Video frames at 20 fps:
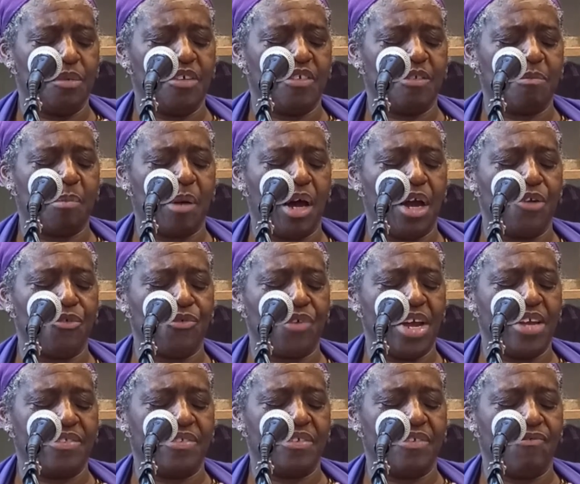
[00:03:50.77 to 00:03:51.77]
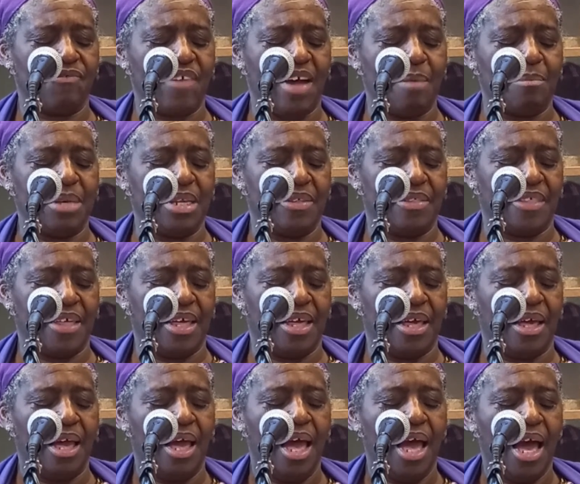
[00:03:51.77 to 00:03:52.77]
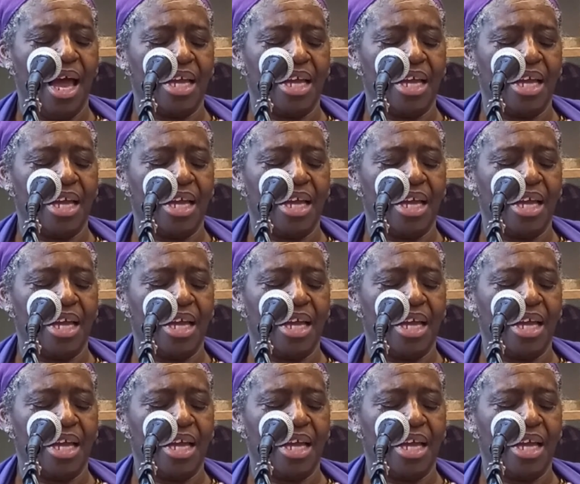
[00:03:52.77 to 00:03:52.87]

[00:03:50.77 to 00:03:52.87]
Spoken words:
despite raising a family there